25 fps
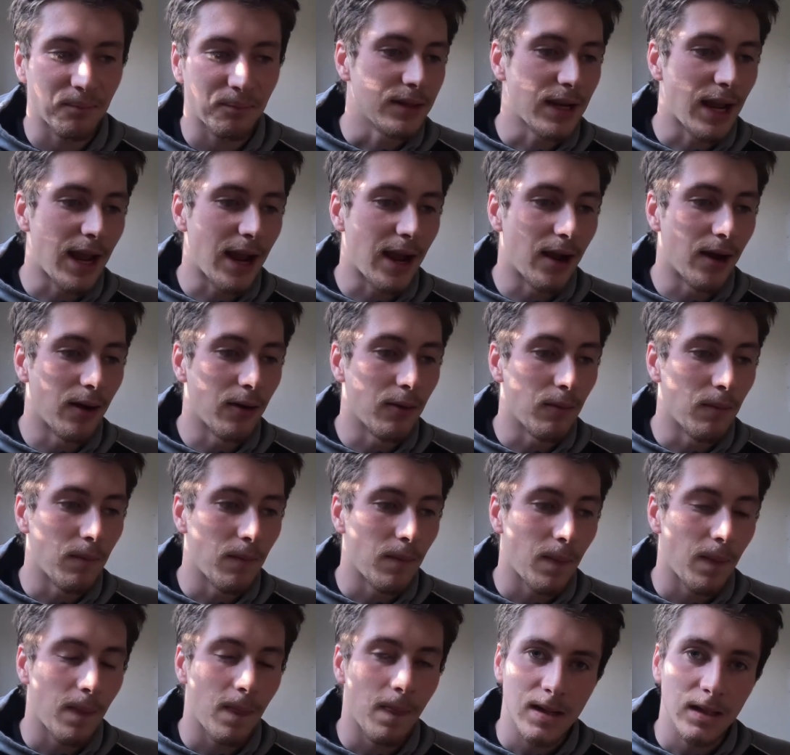Now,
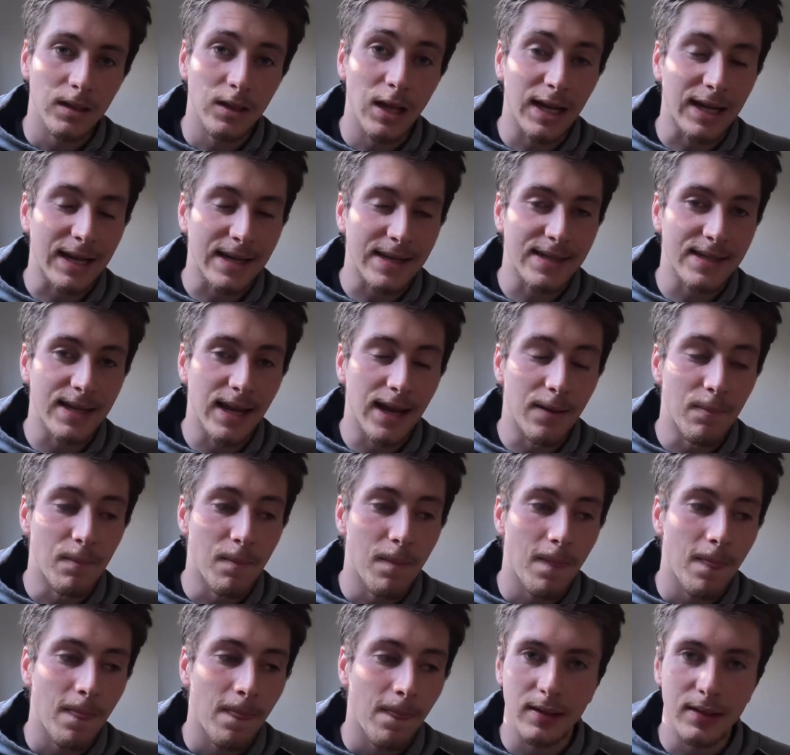like I said,
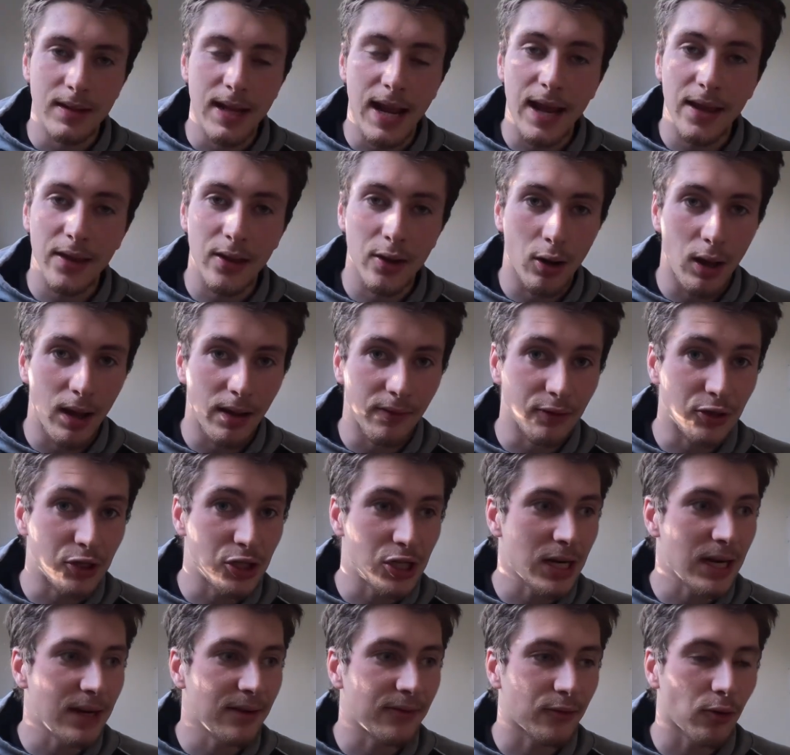now that I've
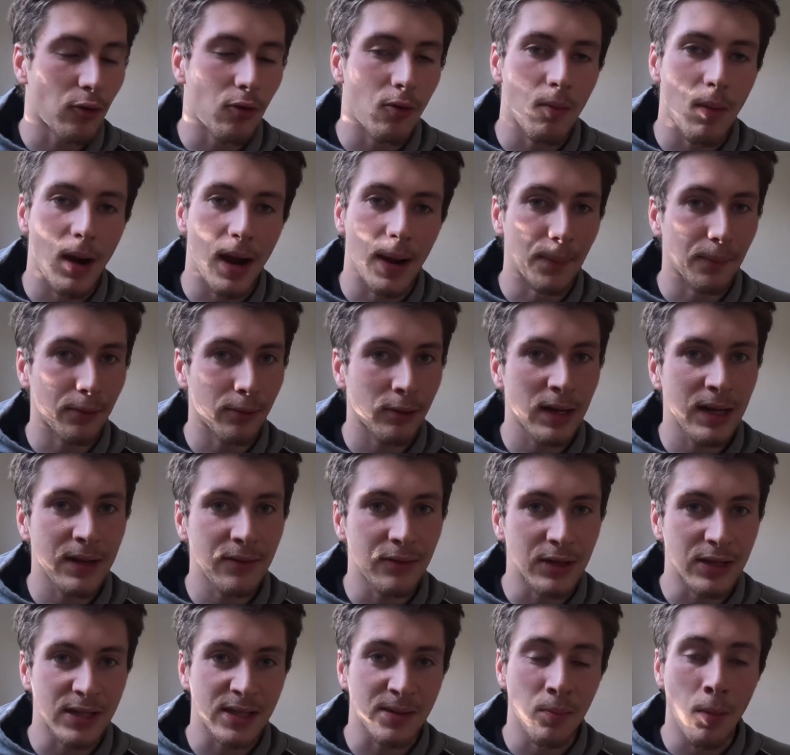achieved all my
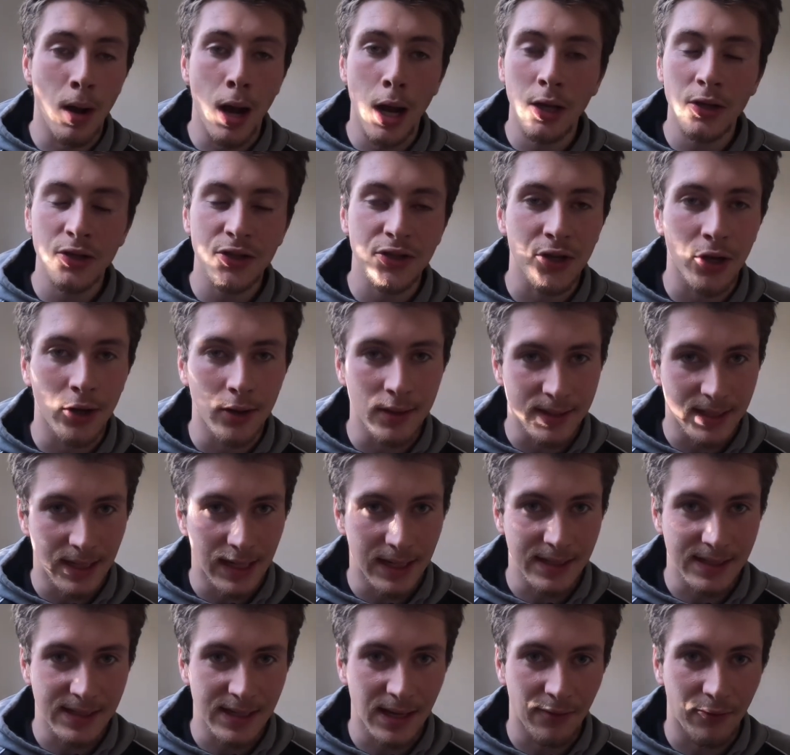previous milestones
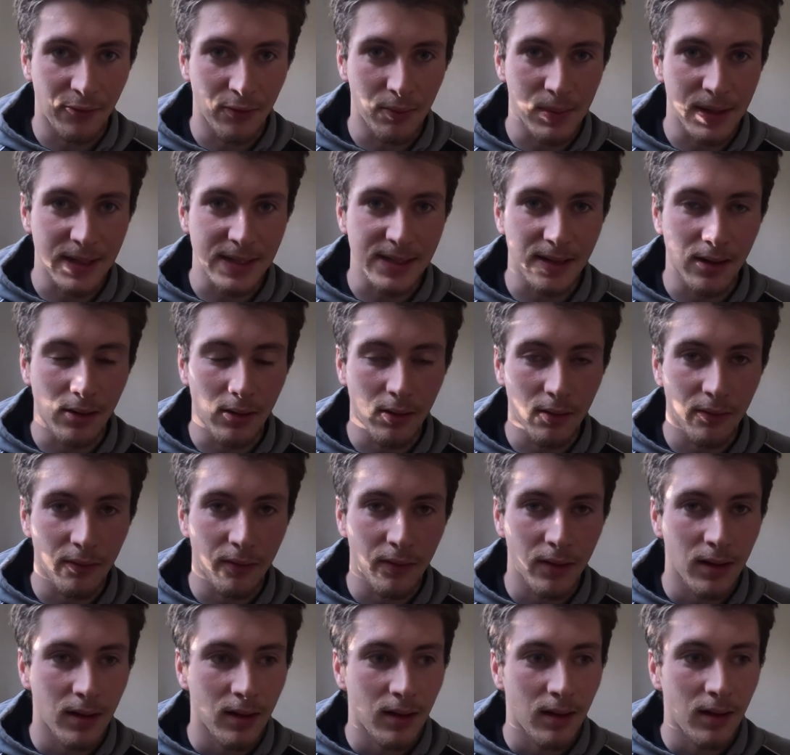that I set for
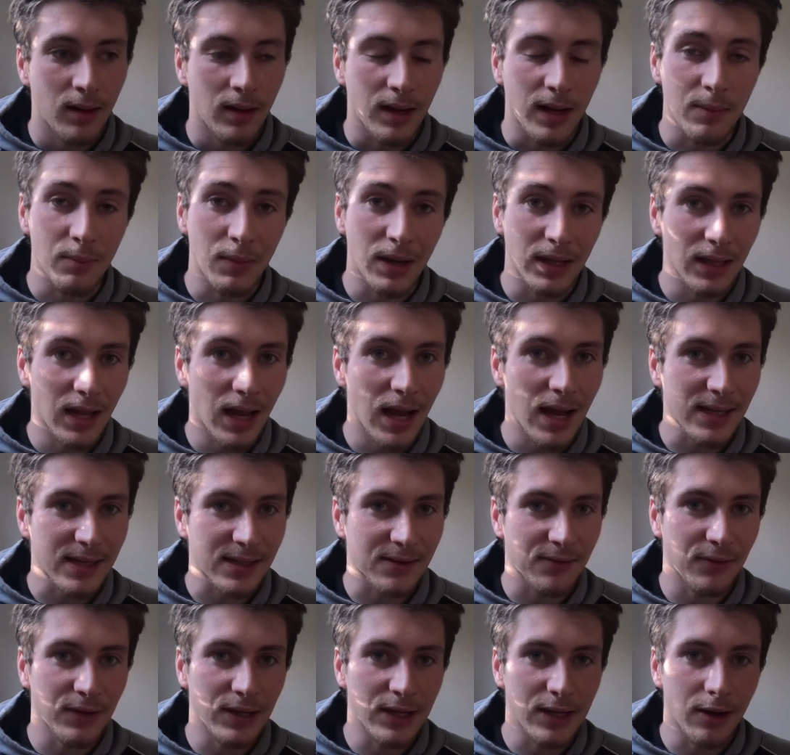myself, in my
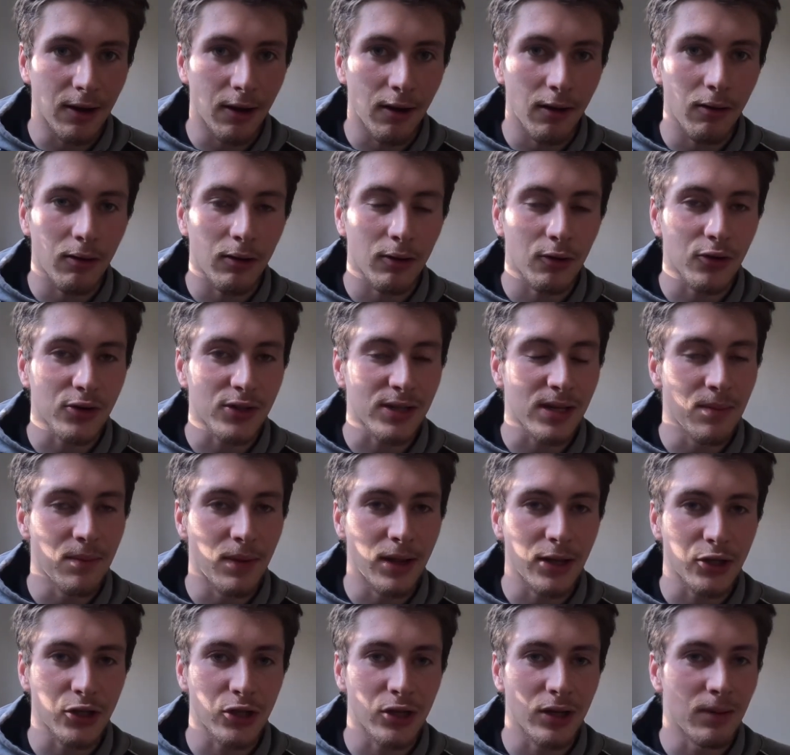last video, I also
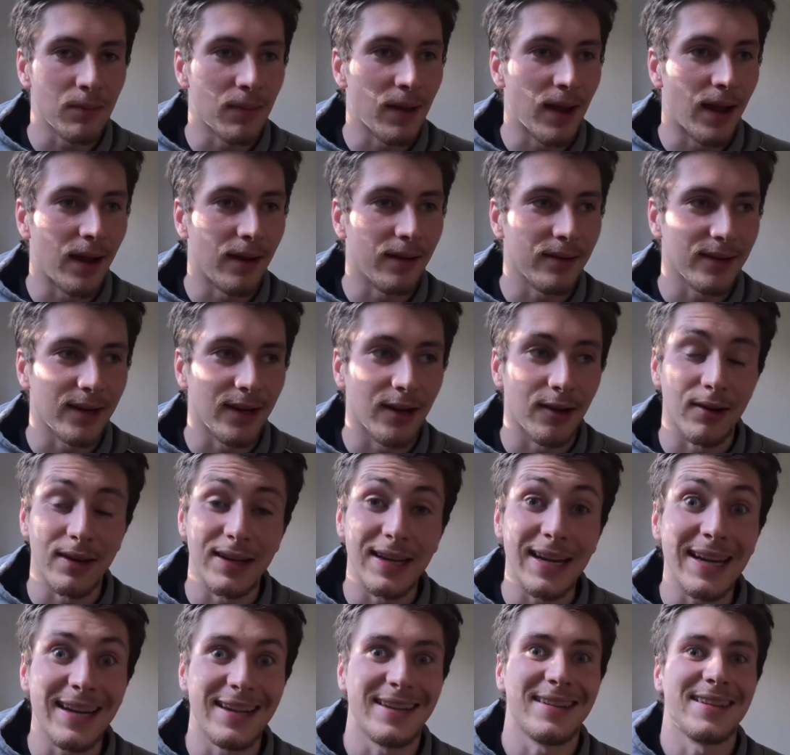mentioned about, I
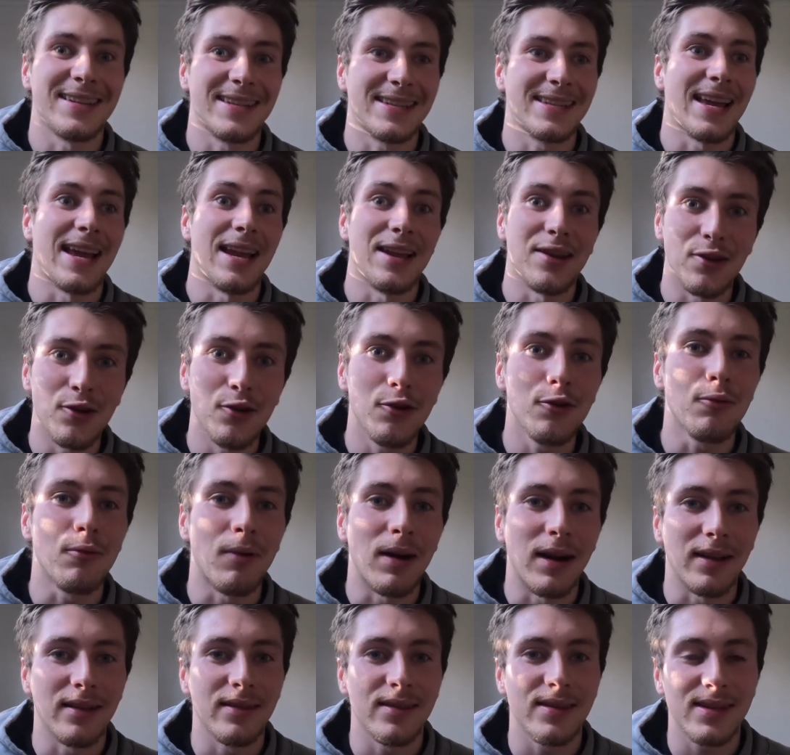needed to set new
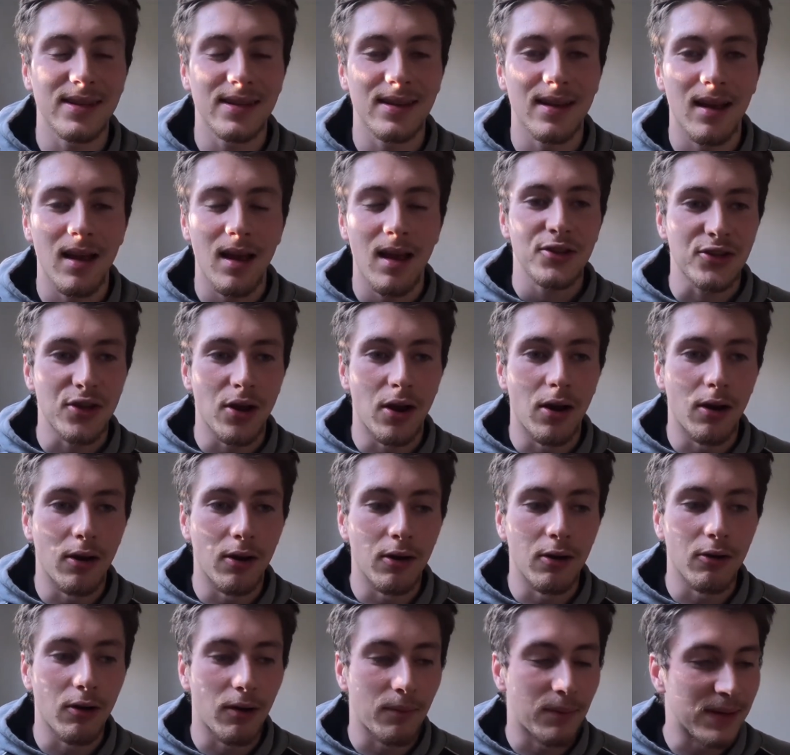ones. So
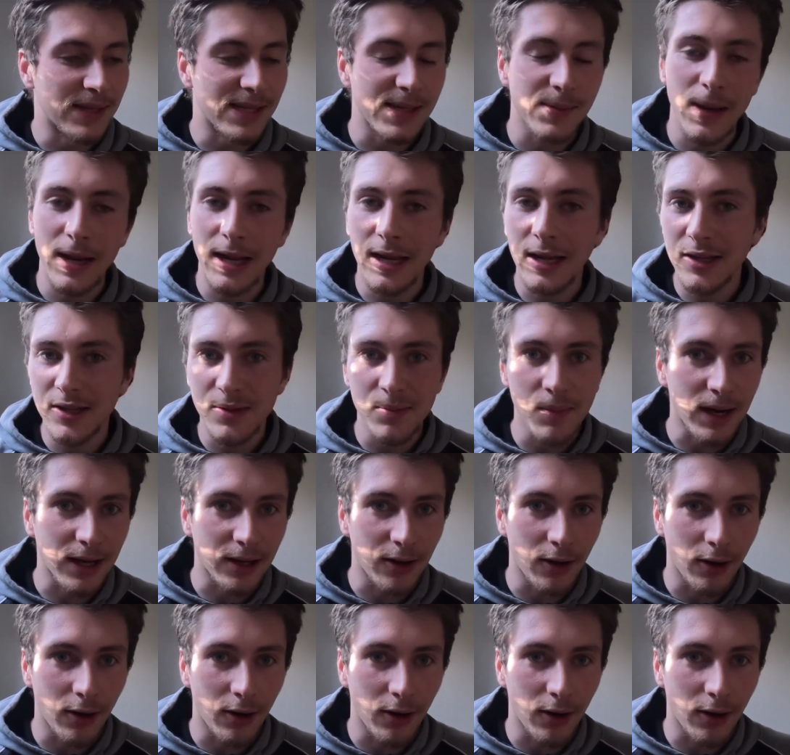I've been speaking to my